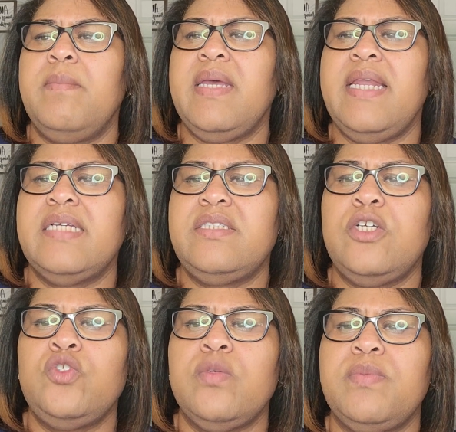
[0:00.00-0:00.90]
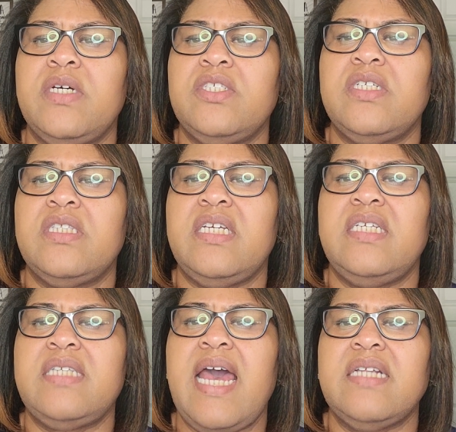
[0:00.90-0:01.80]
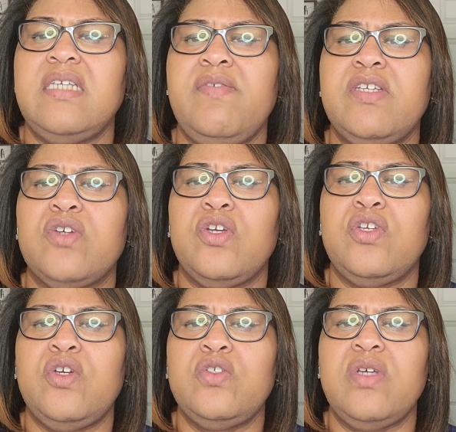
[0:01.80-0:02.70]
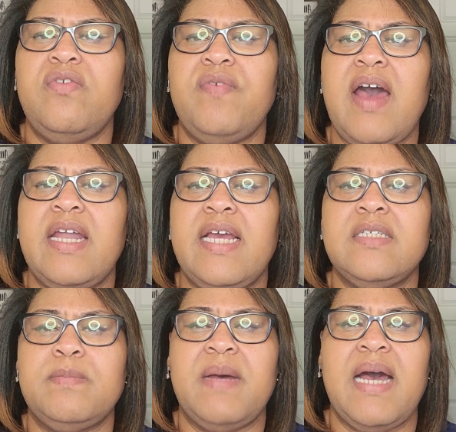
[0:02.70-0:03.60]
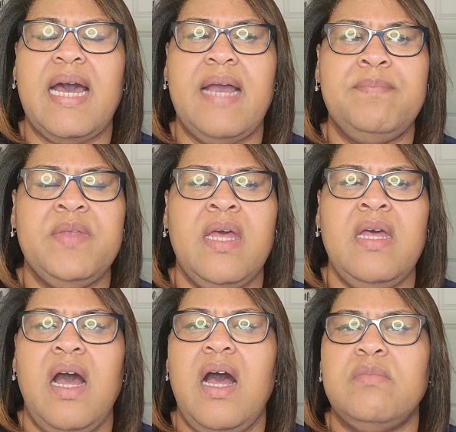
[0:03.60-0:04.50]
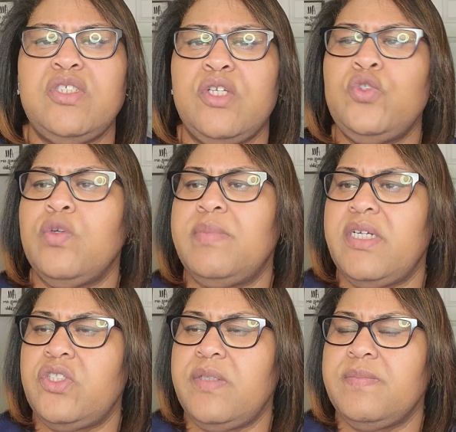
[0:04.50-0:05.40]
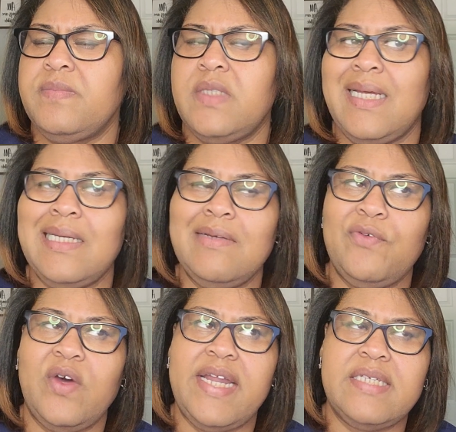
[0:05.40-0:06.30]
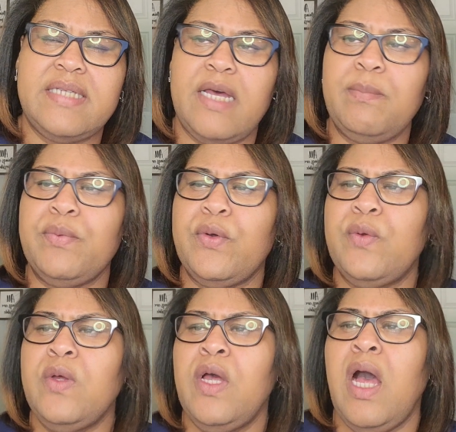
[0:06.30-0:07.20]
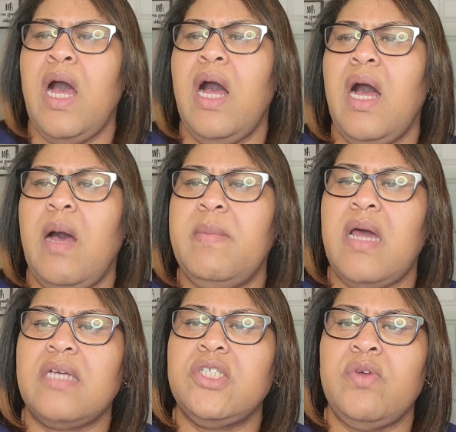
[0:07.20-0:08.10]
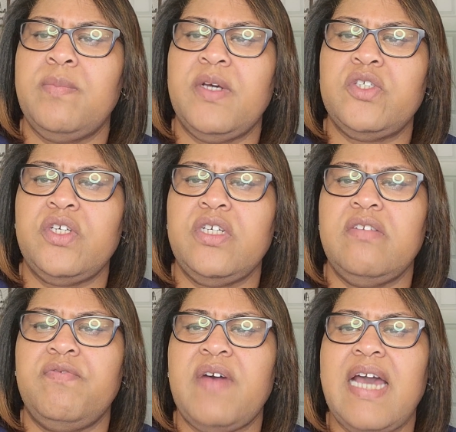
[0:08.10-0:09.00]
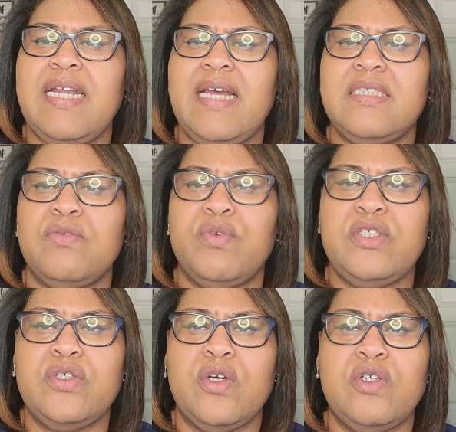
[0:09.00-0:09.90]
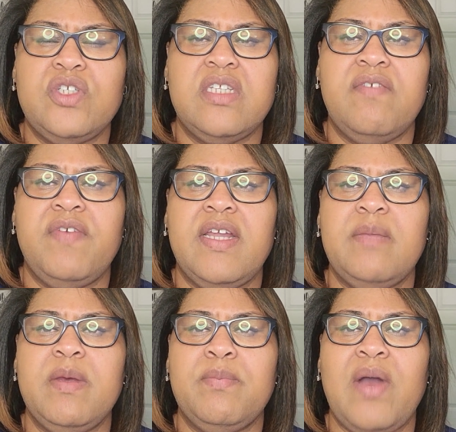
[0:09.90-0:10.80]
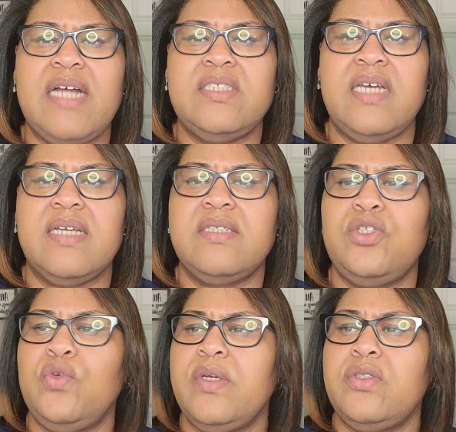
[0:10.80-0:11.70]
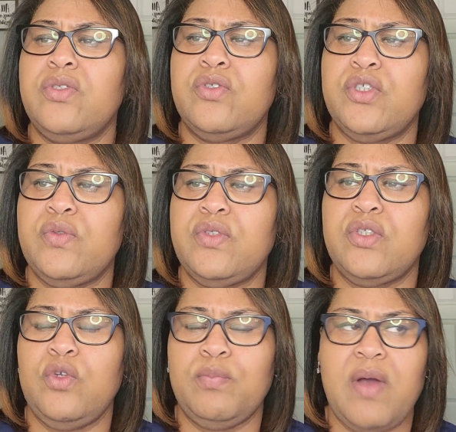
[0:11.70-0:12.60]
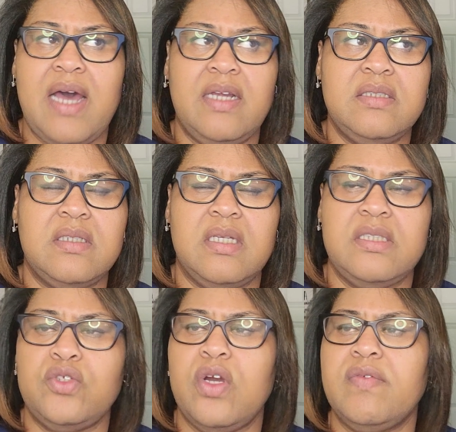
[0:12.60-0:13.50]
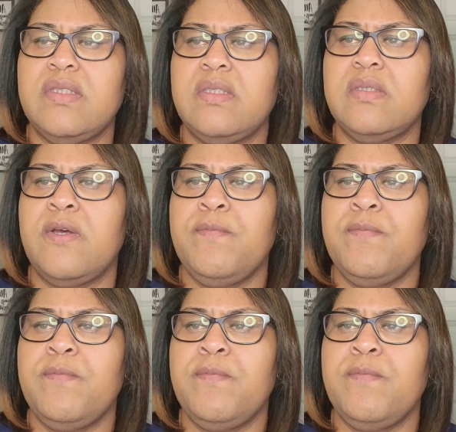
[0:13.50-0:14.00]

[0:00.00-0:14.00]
In its central budget, these activities are usually financed by central budget. For an example, an auxiliary budget could finance research and development projects to introduce new products and services.